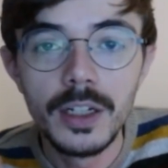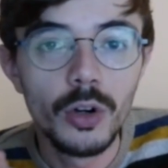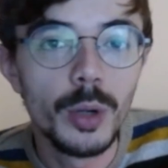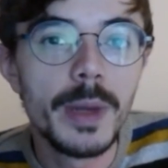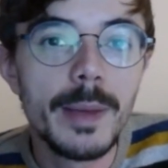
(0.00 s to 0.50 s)

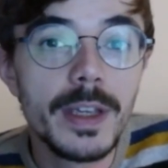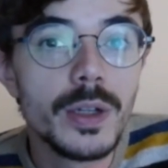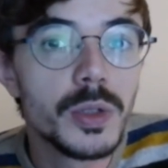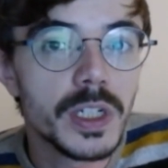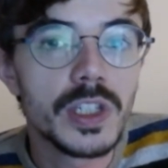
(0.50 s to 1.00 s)
or maybe
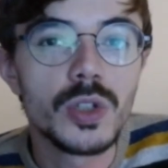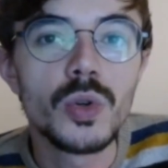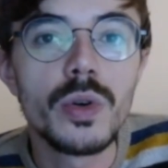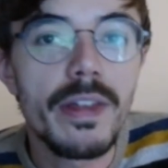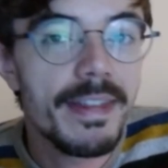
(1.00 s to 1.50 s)
you just
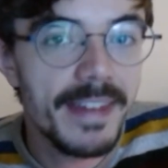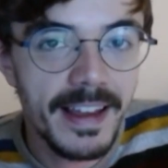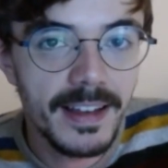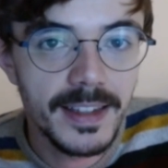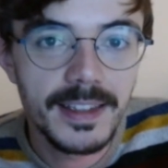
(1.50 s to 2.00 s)
store
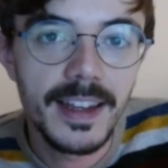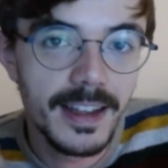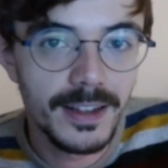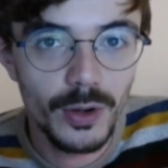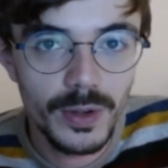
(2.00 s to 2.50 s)
things
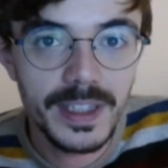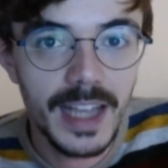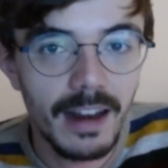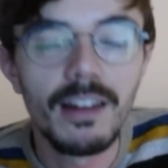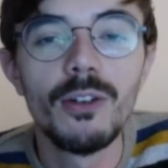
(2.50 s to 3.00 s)
in your
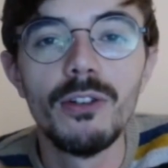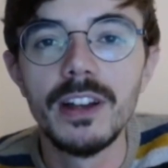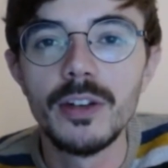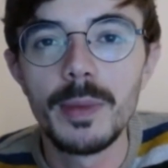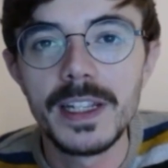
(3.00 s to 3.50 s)
cellar or
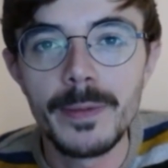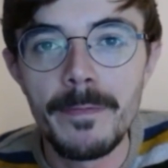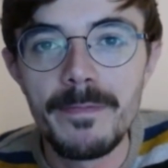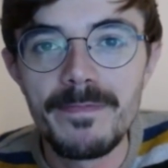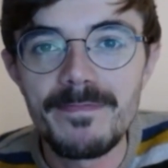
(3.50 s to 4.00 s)
in your basement.